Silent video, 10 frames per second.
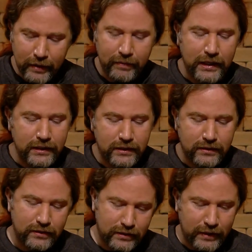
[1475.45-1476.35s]
But let's
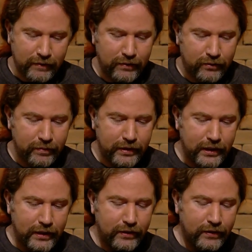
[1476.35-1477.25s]
save that for a bit
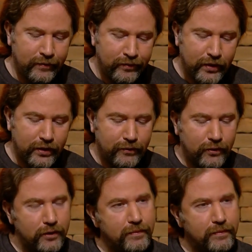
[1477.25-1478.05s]
later. The fourth